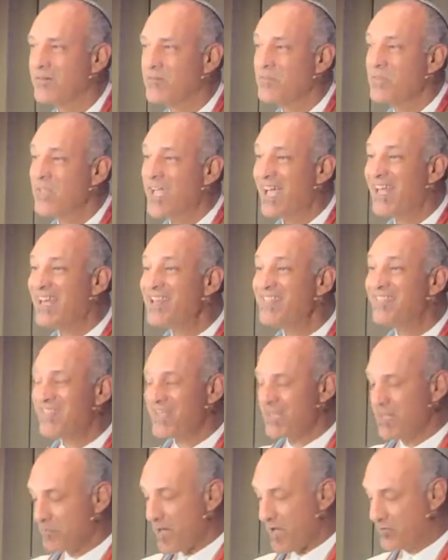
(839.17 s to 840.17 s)

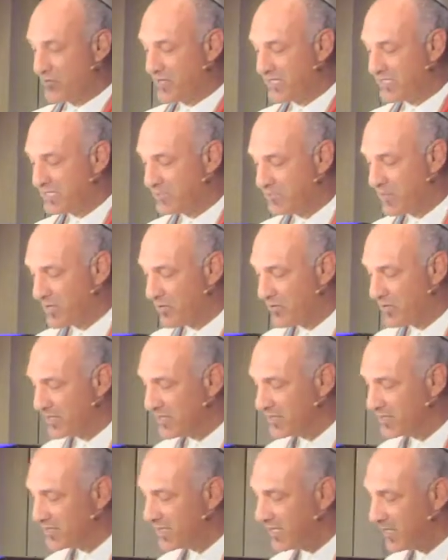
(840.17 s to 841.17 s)
anything about
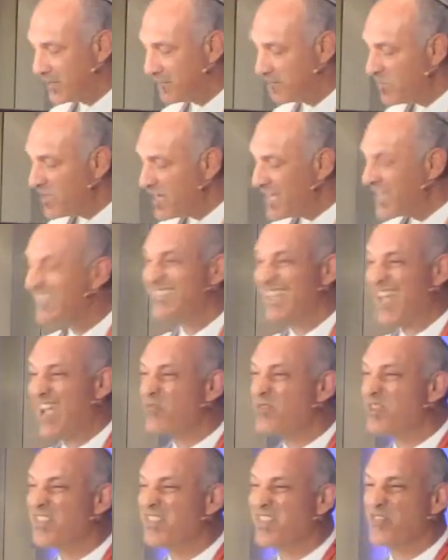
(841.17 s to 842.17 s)
experiencing. It's
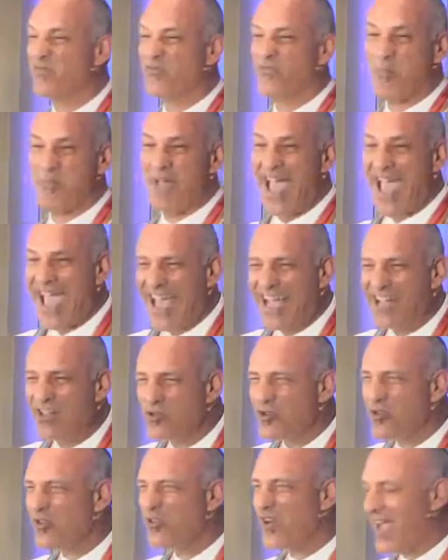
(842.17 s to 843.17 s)
everything from
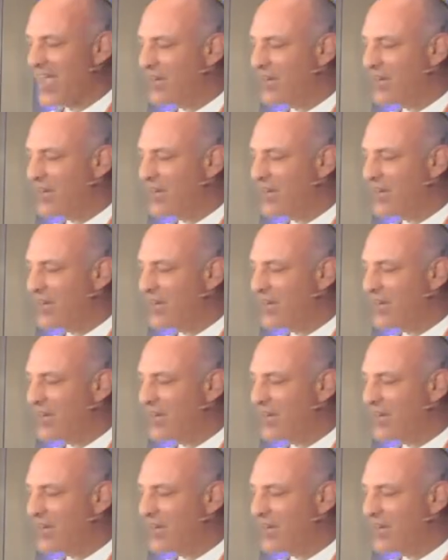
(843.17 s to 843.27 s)
anger and